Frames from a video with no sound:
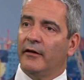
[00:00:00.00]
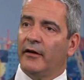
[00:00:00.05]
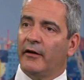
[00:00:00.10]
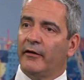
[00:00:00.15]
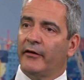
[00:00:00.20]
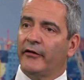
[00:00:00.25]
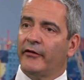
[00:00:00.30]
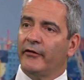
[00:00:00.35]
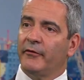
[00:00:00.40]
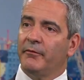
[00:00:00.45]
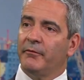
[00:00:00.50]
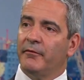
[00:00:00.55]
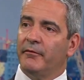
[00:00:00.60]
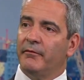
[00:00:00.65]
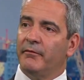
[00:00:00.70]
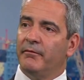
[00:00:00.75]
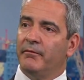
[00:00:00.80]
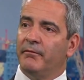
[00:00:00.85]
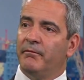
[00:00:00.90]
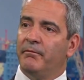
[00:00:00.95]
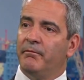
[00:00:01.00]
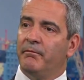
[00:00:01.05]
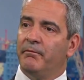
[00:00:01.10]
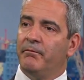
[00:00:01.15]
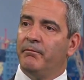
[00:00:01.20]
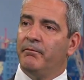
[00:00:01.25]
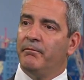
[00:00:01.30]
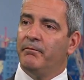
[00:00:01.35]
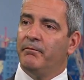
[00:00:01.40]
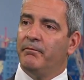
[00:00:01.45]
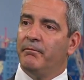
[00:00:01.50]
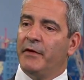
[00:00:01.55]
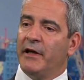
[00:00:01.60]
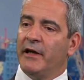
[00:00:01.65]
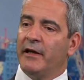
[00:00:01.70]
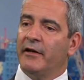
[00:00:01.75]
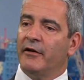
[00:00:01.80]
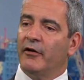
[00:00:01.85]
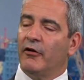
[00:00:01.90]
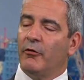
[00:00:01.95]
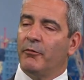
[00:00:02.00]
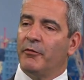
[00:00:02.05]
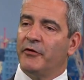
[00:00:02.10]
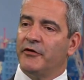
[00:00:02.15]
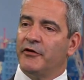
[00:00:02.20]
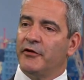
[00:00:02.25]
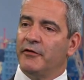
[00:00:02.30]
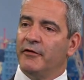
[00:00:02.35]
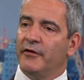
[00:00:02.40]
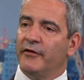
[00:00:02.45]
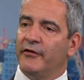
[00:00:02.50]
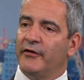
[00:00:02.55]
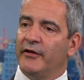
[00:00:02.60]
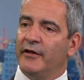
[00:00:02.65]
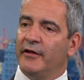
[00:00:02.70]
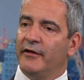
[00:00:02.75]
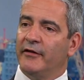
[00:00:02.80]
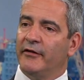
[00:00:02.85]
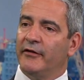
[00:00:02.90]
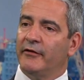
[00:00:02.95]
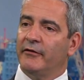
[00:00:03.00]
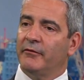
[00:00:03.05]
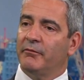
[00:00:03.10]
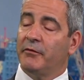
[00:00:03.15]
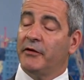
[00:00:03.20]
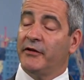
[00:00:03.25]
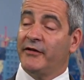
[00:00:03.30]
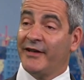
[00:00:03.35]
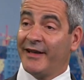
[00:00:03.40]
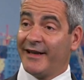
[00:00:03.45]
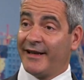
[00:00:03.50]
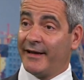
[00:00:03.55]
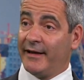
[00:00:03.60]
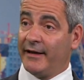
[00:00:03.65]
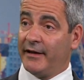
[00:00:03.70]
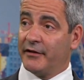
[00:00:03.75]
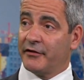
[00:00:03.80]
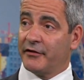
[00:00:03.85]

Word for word: there are some big opportunities, particularly